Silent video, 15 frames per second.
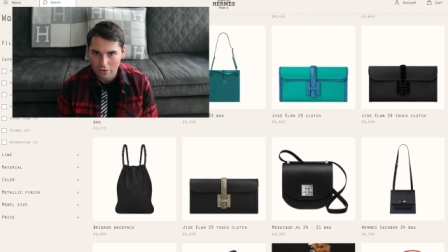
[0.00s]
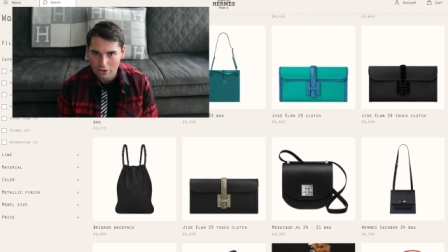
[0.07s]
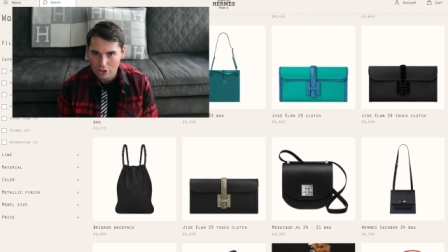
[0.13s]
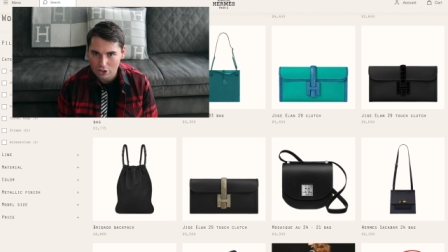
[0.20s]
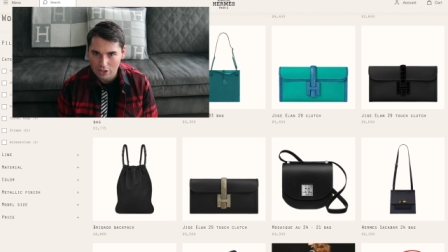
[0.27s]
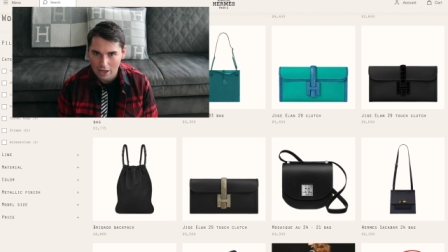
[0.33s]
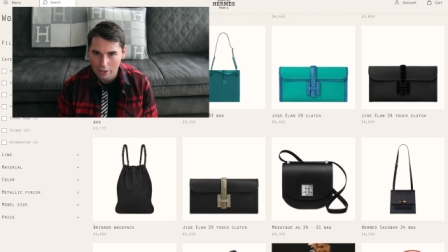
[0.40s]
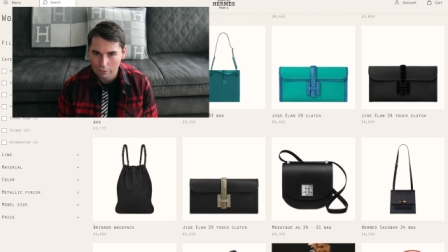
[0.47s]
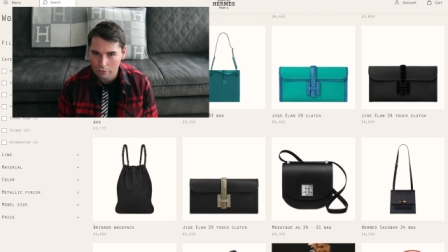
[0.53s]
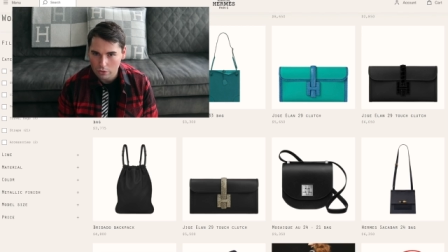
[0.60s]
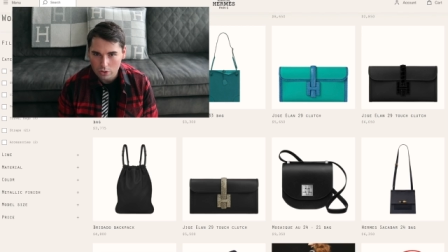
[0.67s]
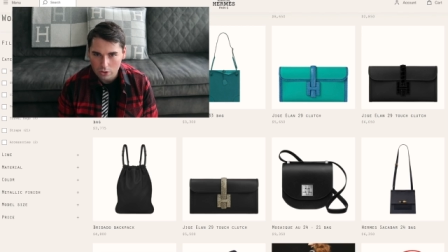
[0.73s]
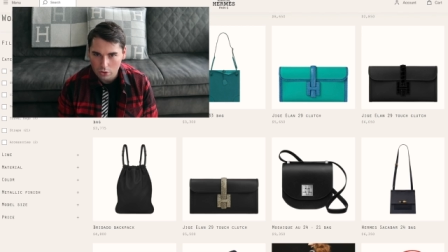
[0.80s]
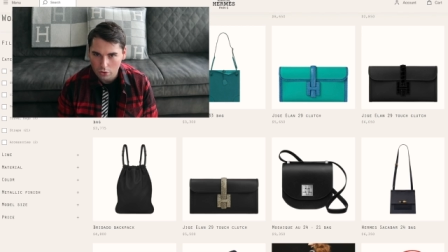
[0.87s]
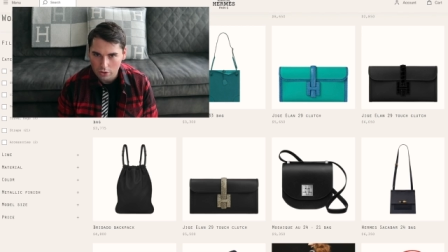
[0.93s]
it just kind of
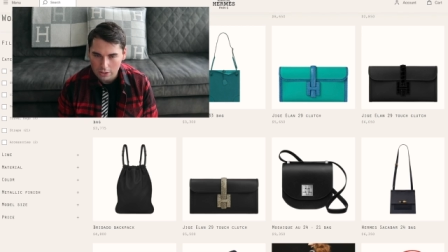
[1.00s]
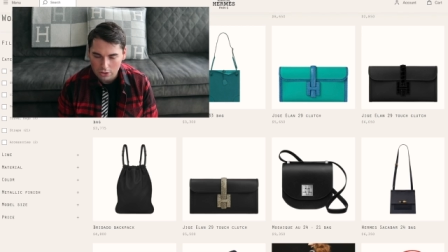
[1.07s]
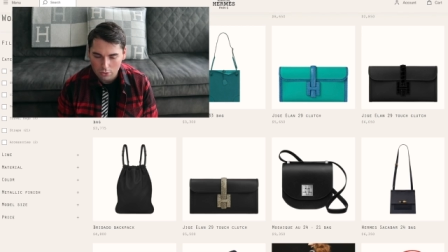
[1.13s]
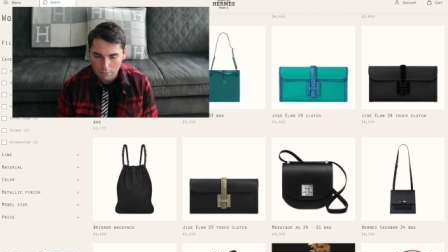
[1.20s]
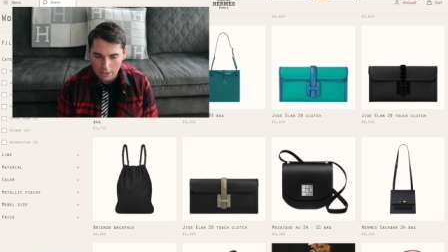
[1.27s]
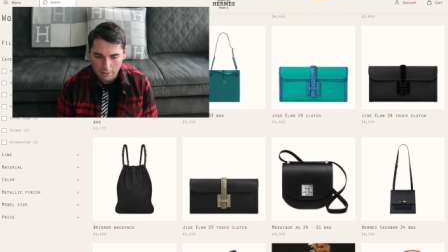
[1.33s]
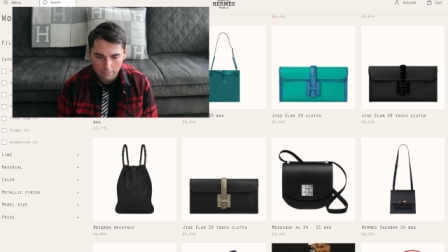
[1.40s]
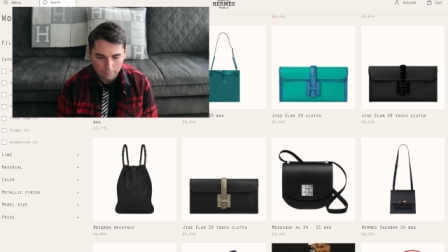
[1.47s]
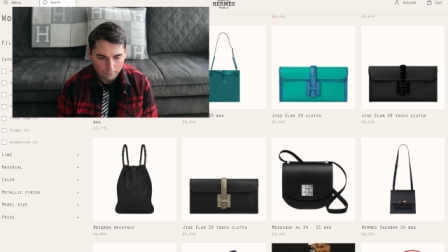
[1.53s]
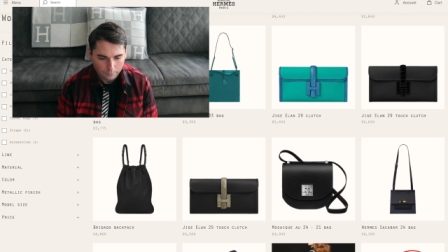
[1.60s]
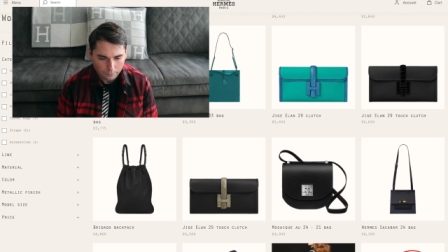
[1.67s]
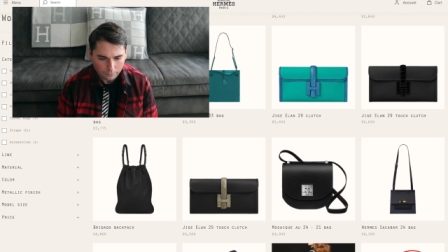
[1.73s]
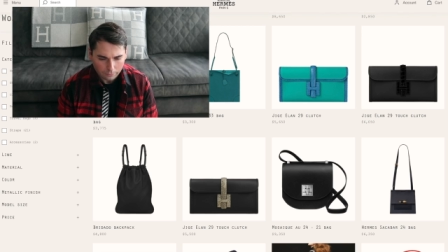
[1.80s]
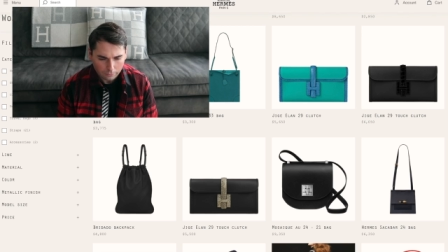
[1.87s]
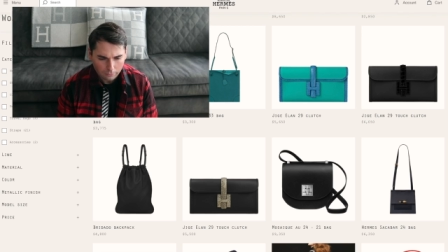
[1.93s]
looks dirty to me.
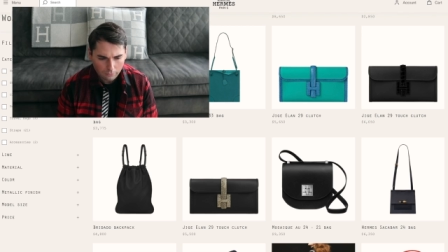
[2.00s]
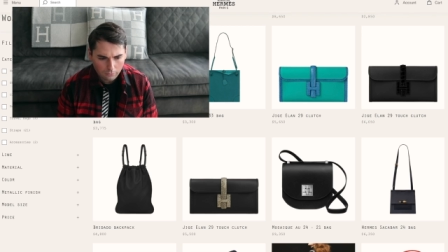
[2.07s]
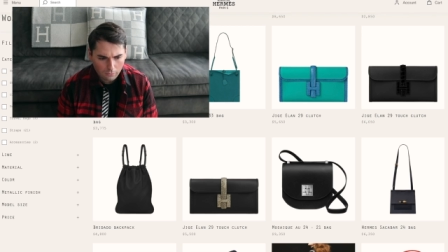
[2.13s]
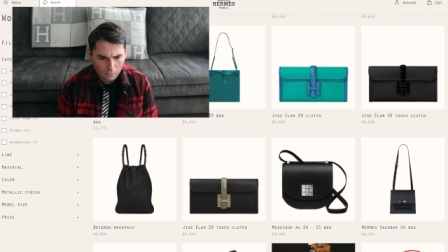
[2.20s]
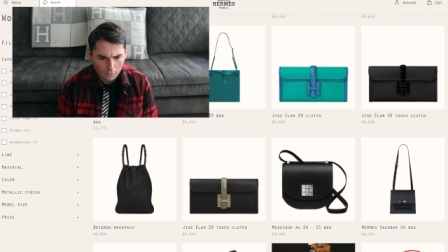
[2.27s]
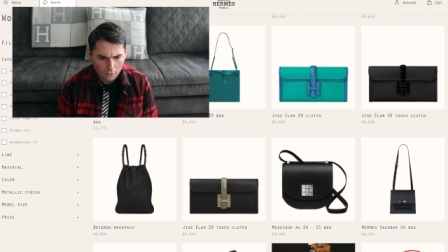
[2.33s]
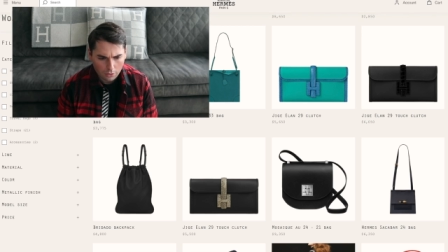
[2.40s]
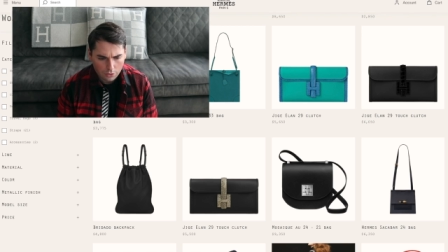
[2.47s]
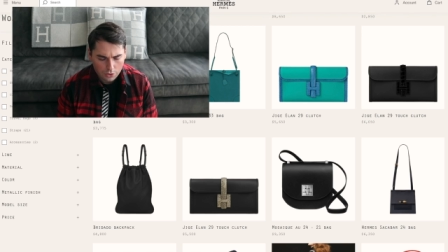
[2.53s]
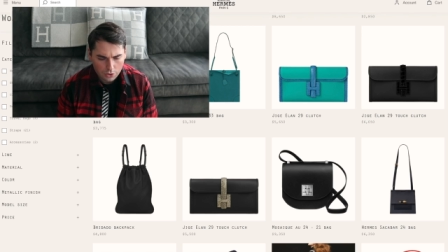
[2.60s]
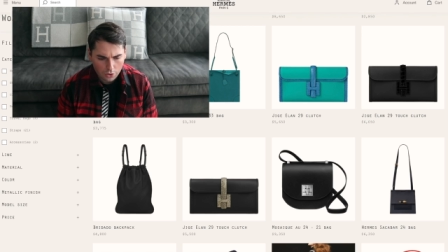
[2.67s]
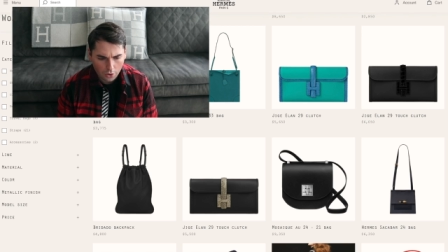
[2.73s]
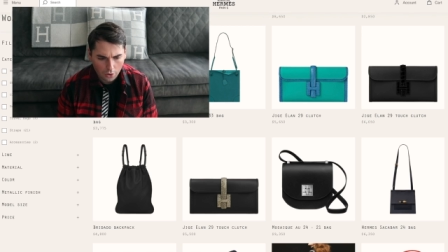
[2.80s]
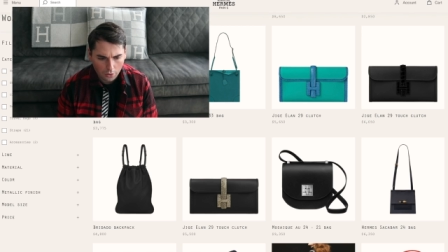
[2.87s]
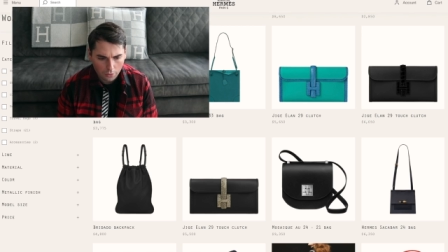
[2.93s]

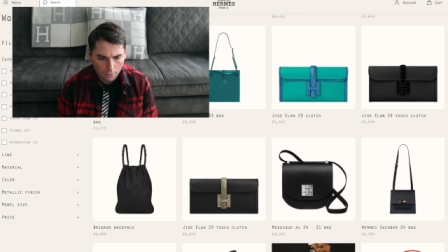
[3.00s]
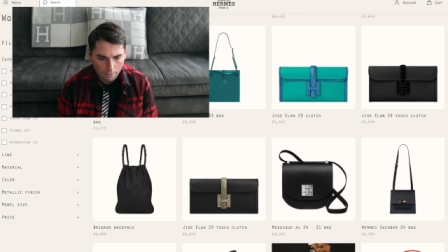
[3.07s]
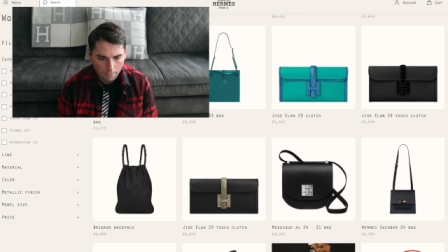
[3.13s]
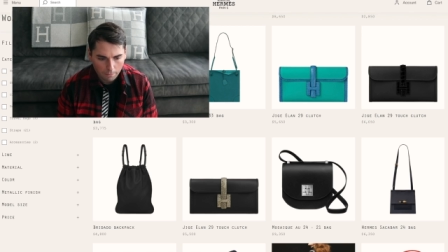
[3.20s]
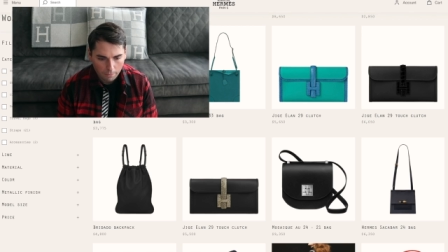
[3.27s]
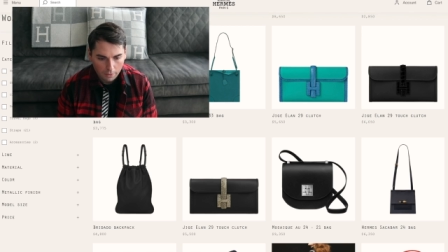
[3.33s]
So